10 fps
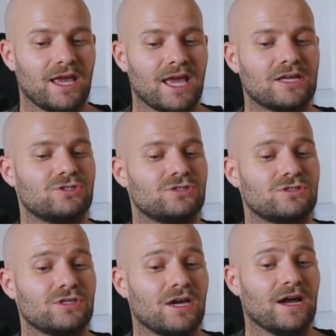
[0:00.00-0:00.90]

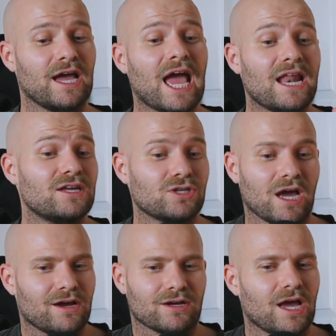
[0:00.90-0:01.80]

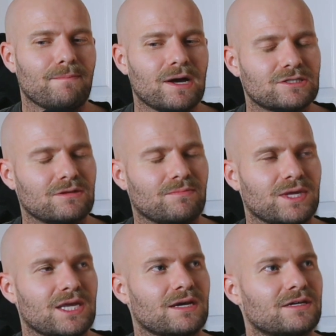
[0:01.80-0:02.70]
it must
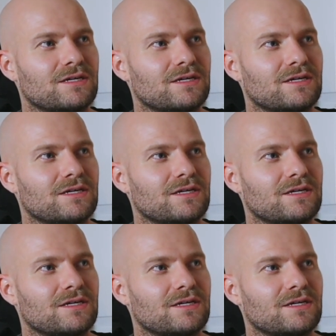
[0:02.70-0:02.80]
be